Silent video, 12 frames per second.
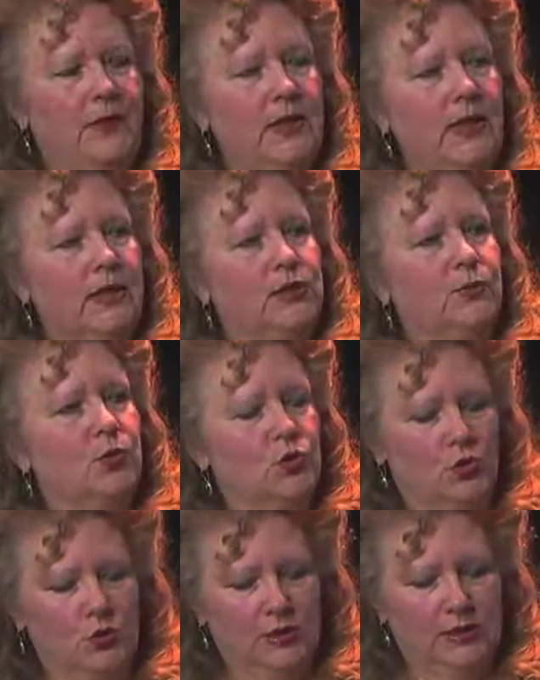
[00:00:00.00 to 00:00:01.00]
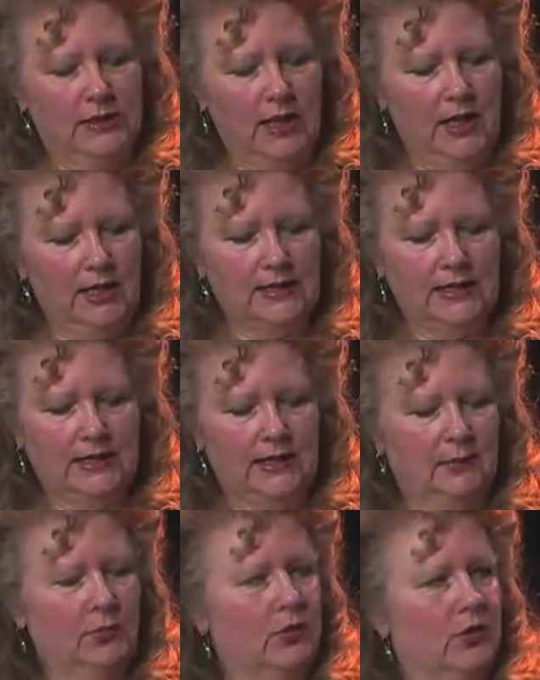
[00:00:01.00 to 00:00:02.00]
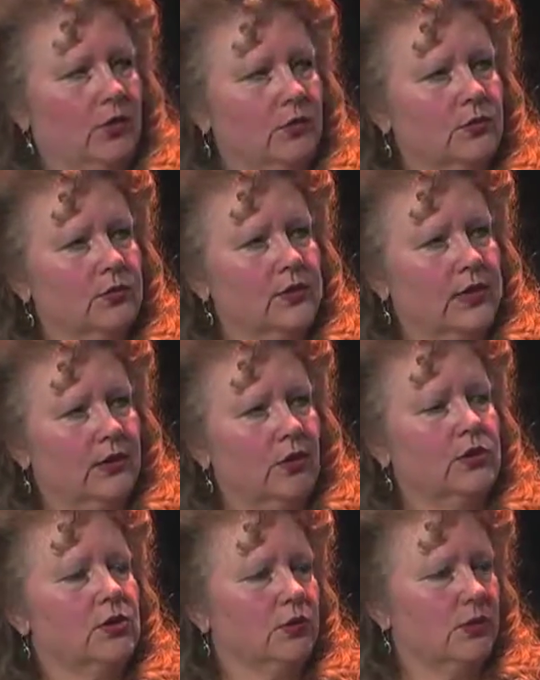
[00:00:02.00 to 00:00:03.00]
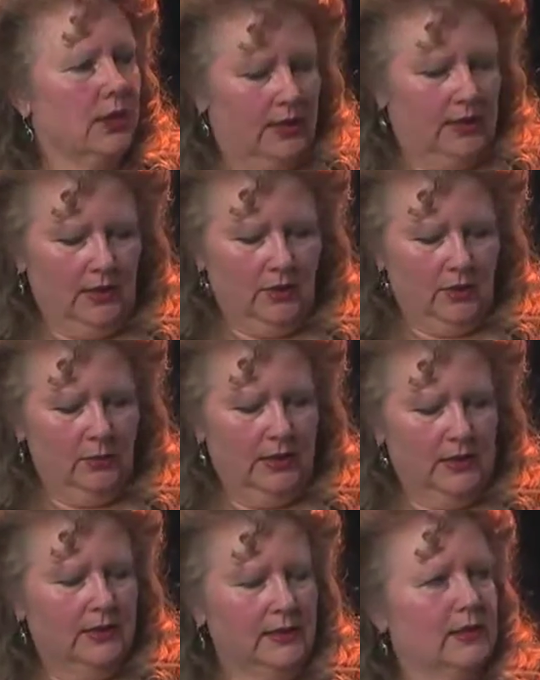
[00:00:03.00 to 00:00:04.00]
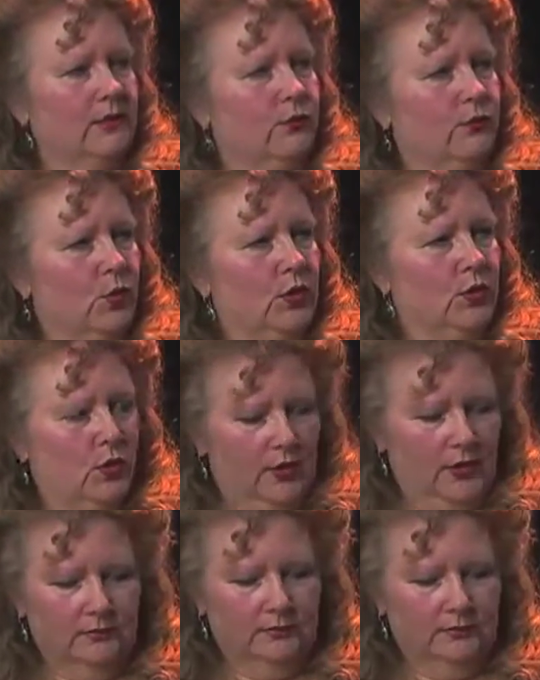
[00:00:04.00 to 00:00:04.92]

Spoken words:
exposure to toxic chemicals, and also cutting our dependence on foreign oil.